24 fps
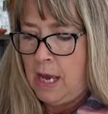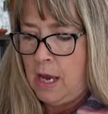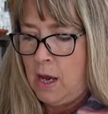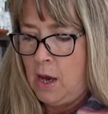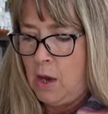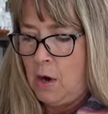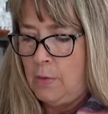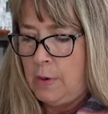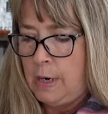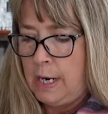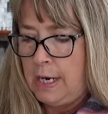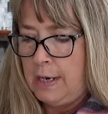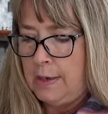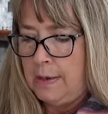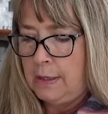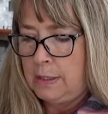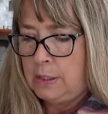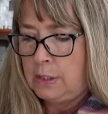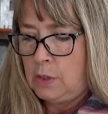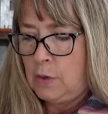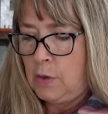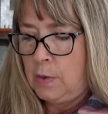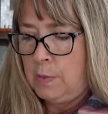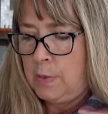all right,
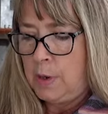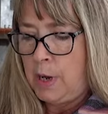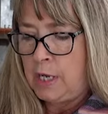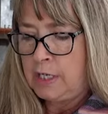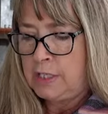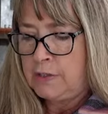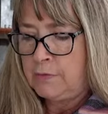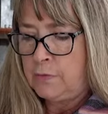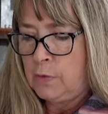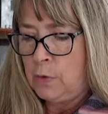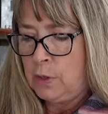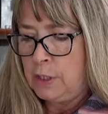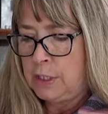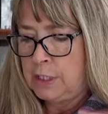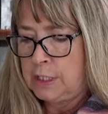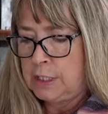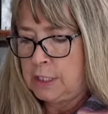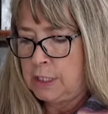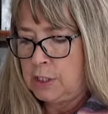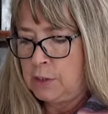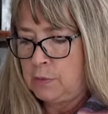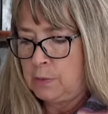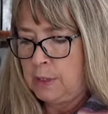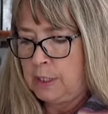sow in pots 4 to
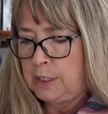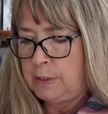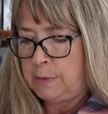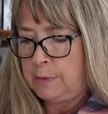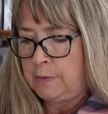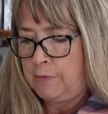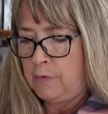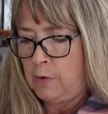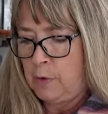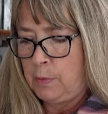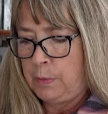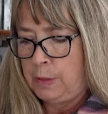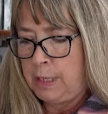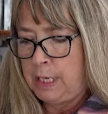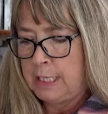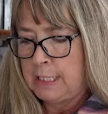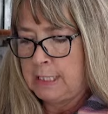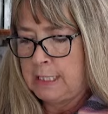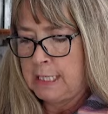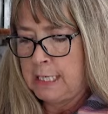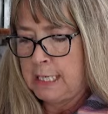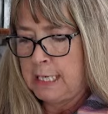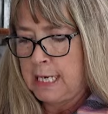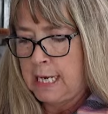6 weeks before
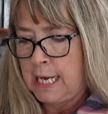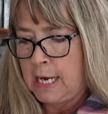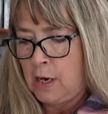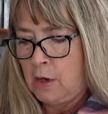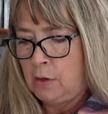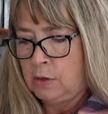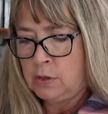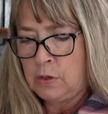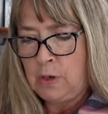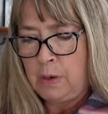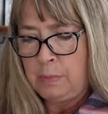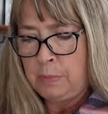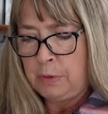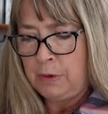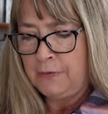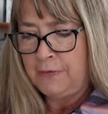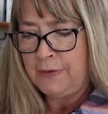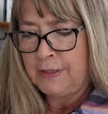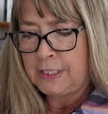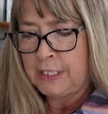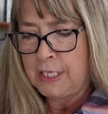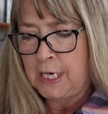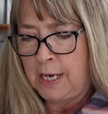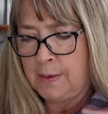planting out. So I'm
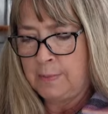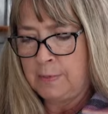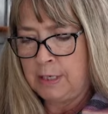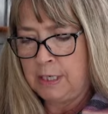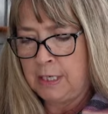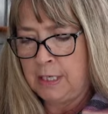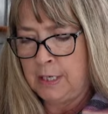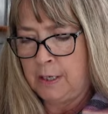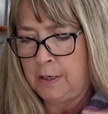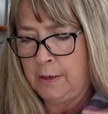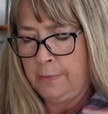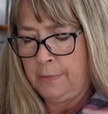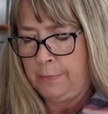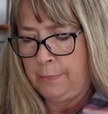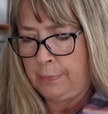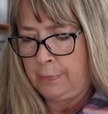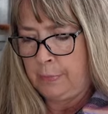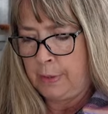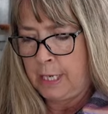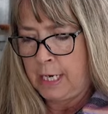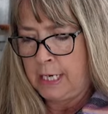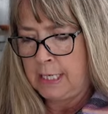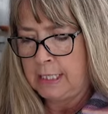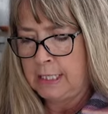perfect timing here.
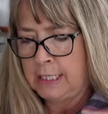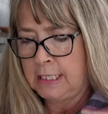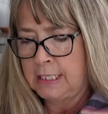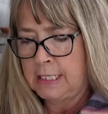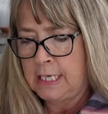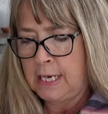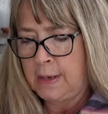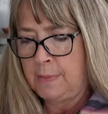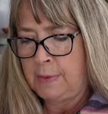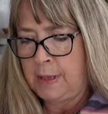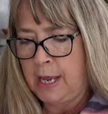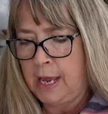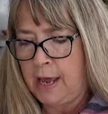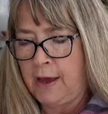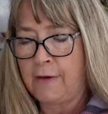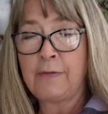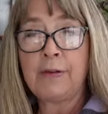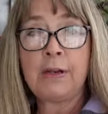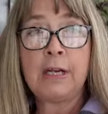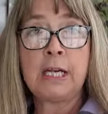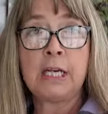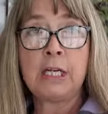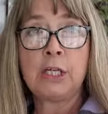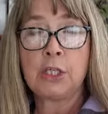Planting depth
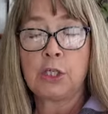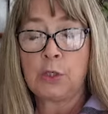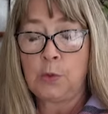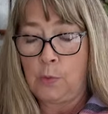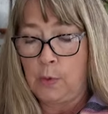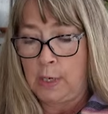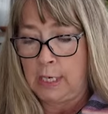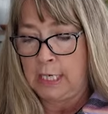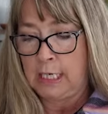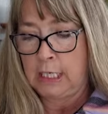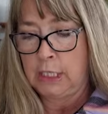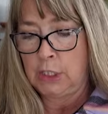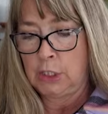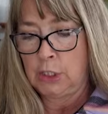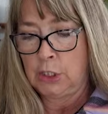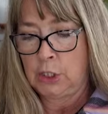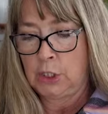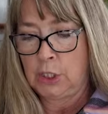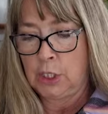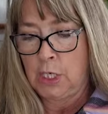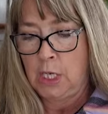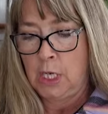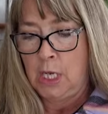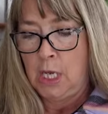1/2 inch to 1
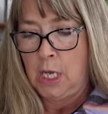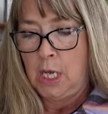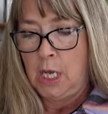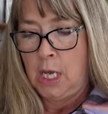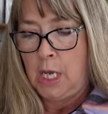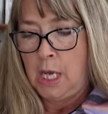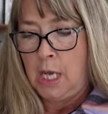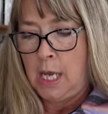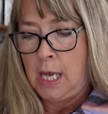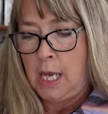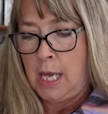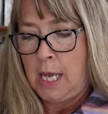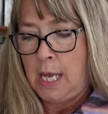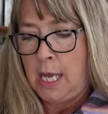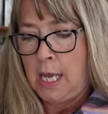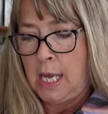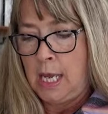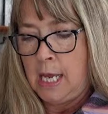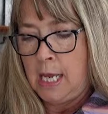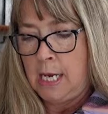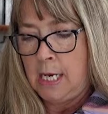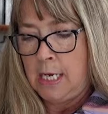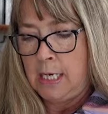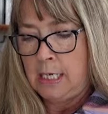inch,
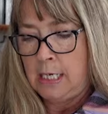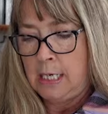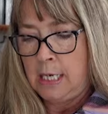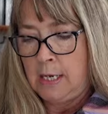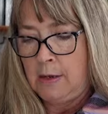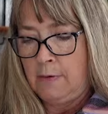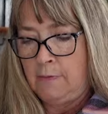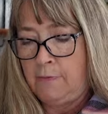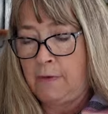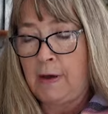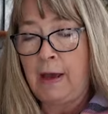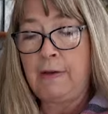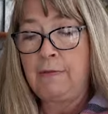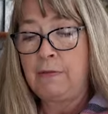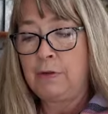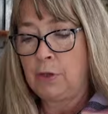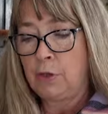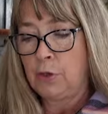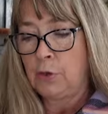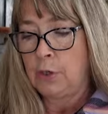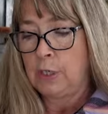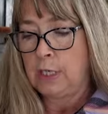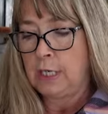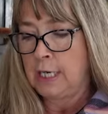and 5 to
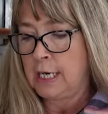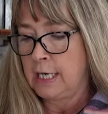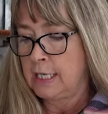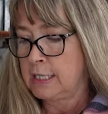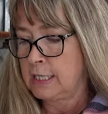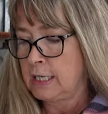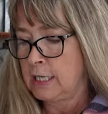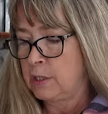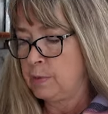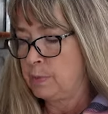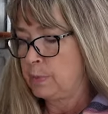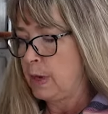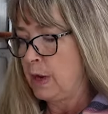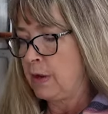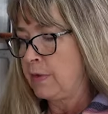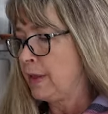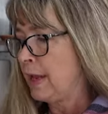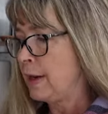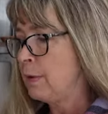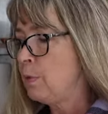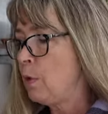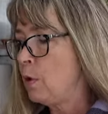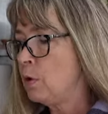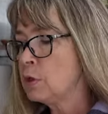30 days they sprout.
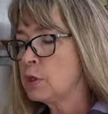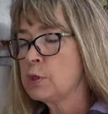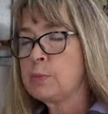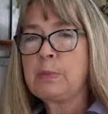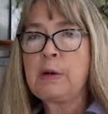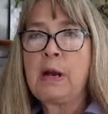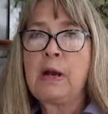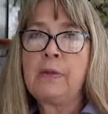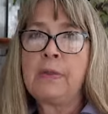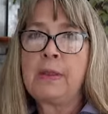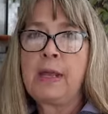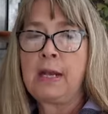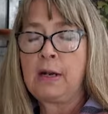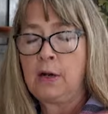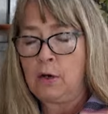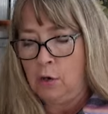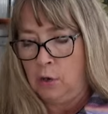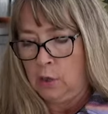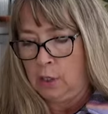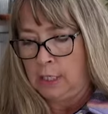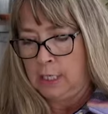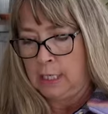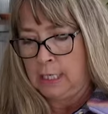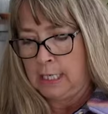They won't sprout that
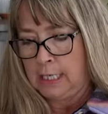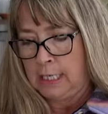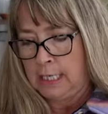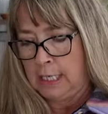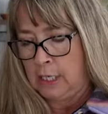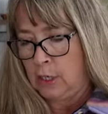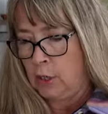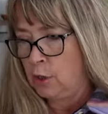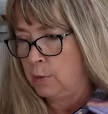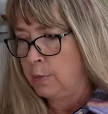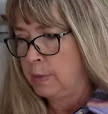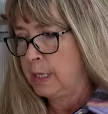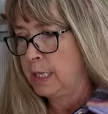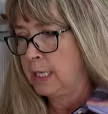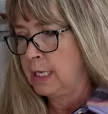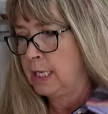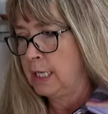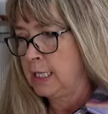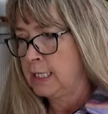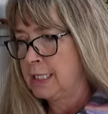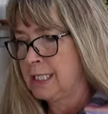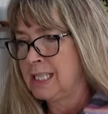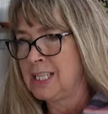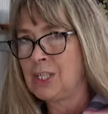early in here
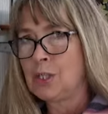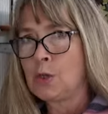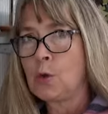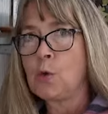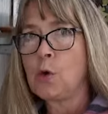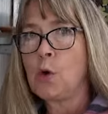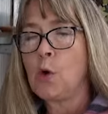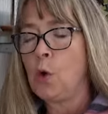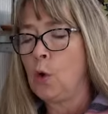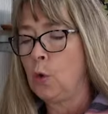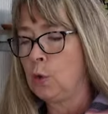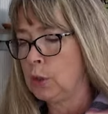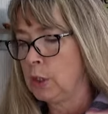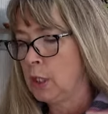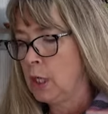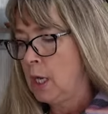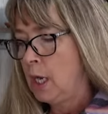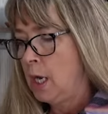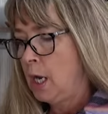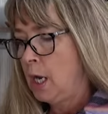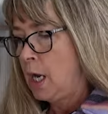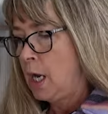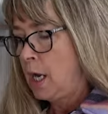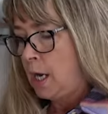because it's so cold.
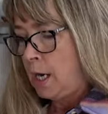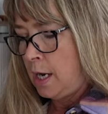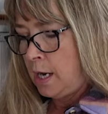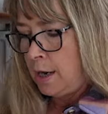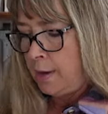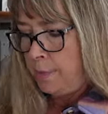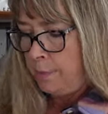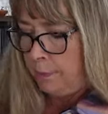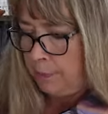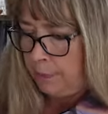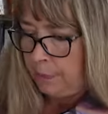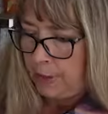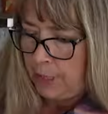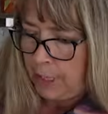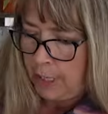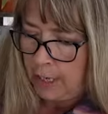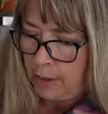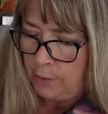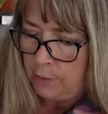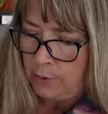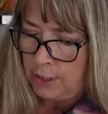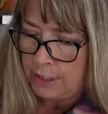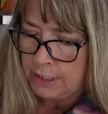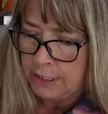And
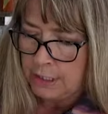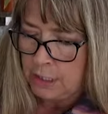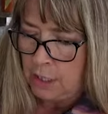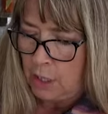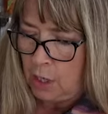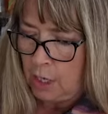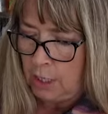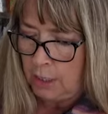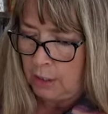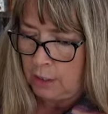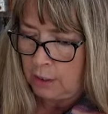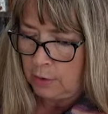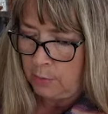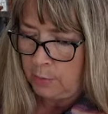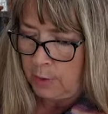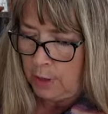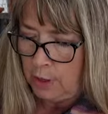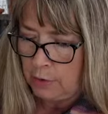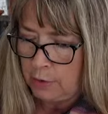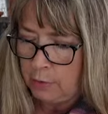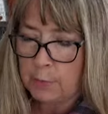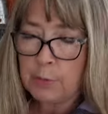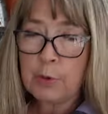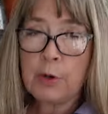I was not going to
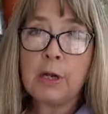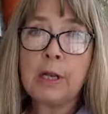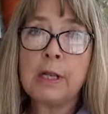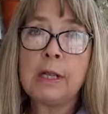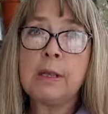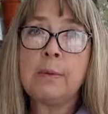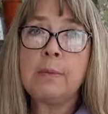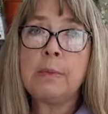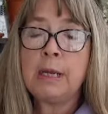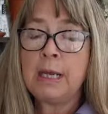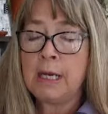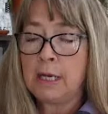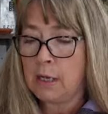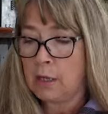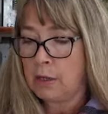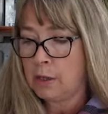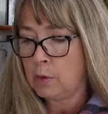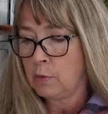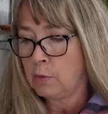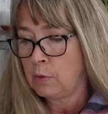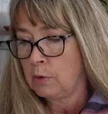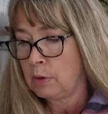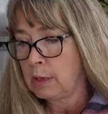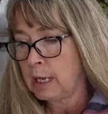bother putting them in on
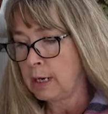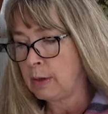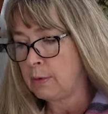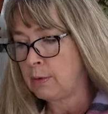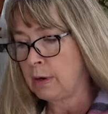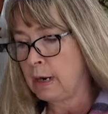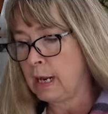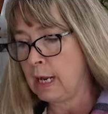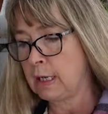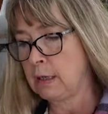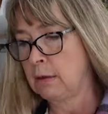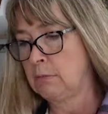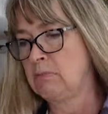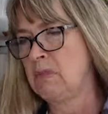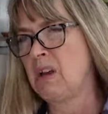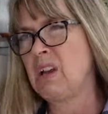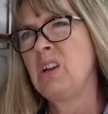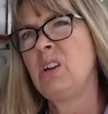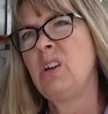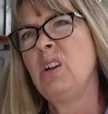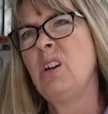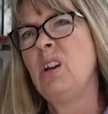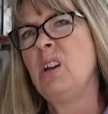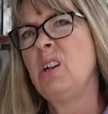the light rack. I
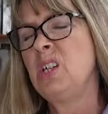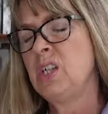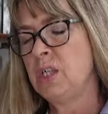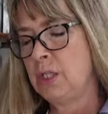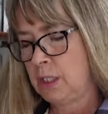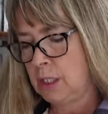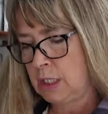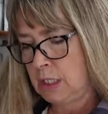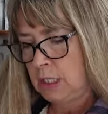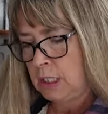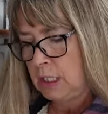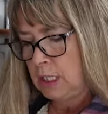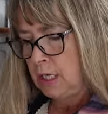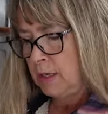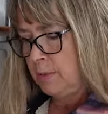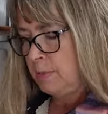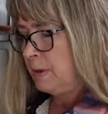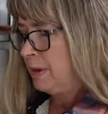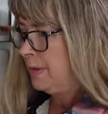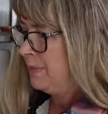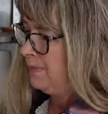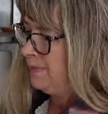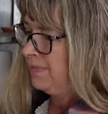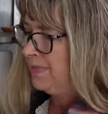could just to see,
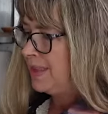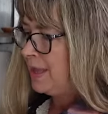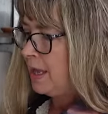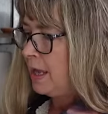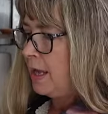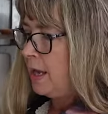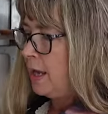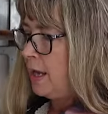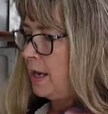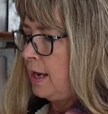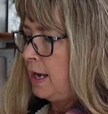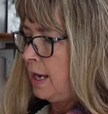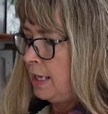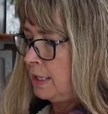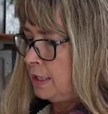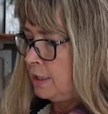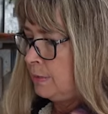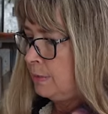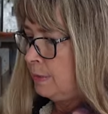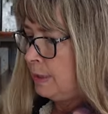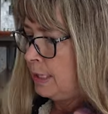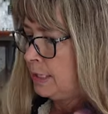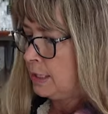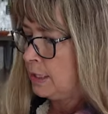but
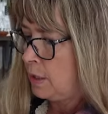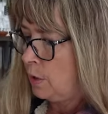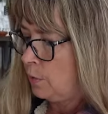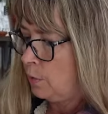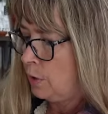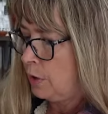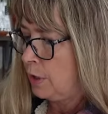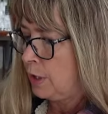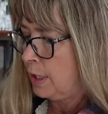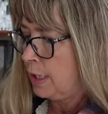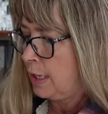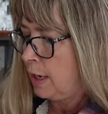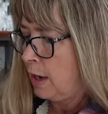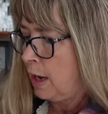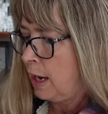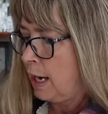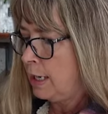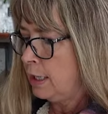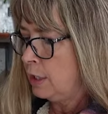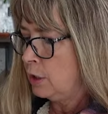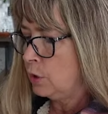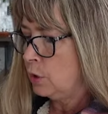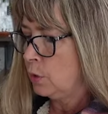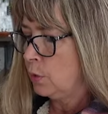to me it's not worth it. Now
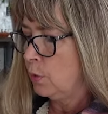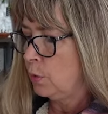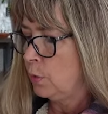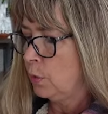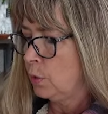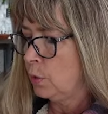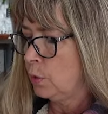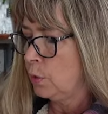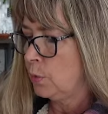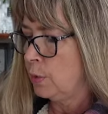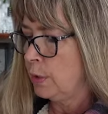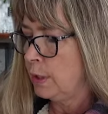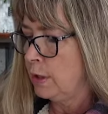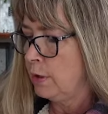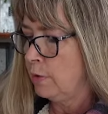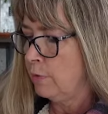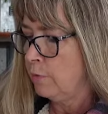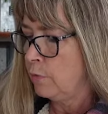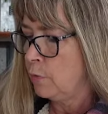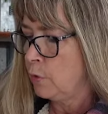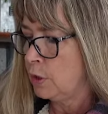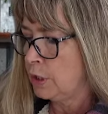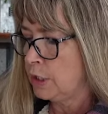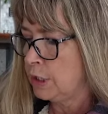I do 3 or
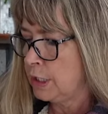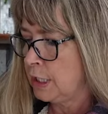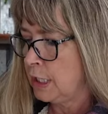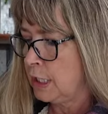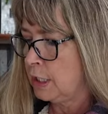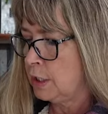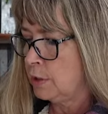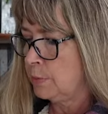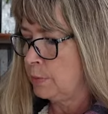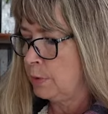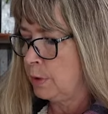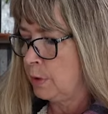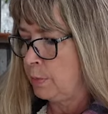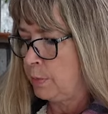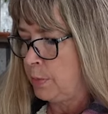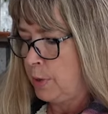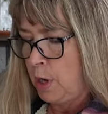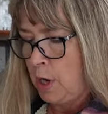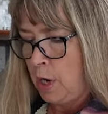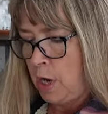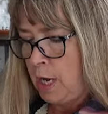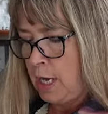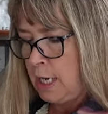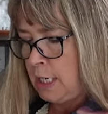4 seeds per
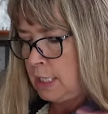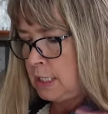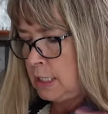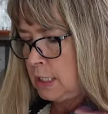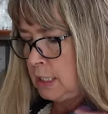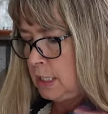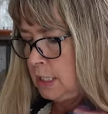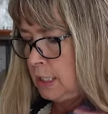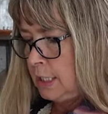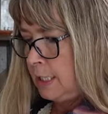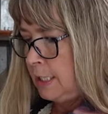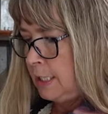pot